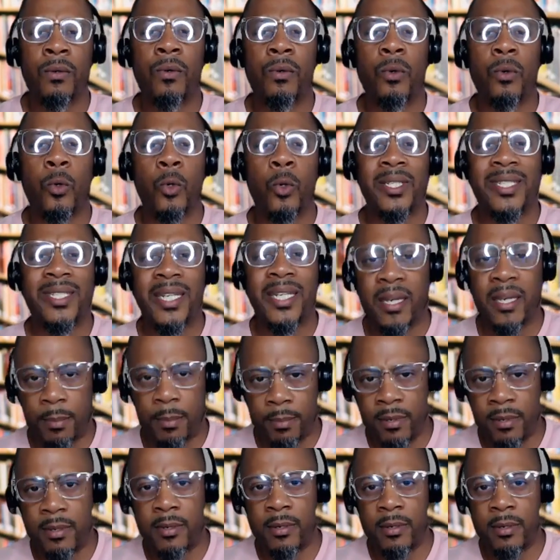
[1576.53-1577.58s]
or DIP.
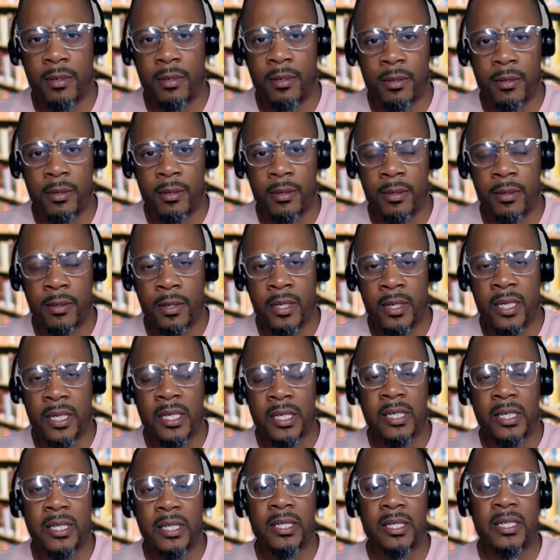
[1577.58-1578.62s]

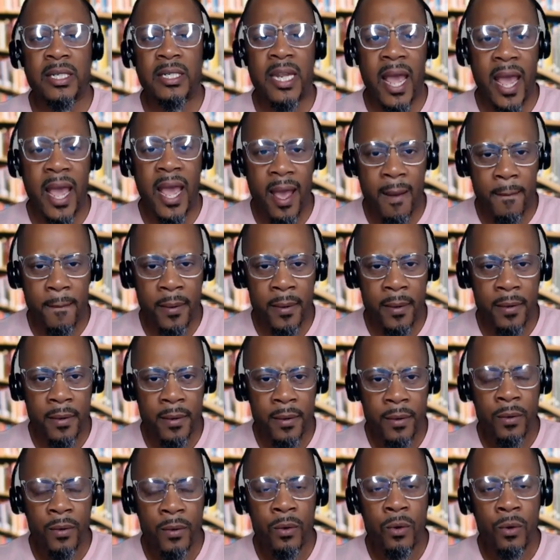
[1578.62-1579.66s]
DAP
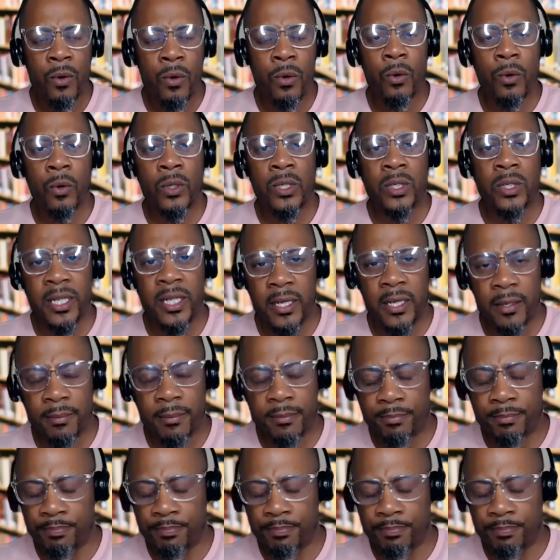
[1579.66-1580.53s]
or DIP.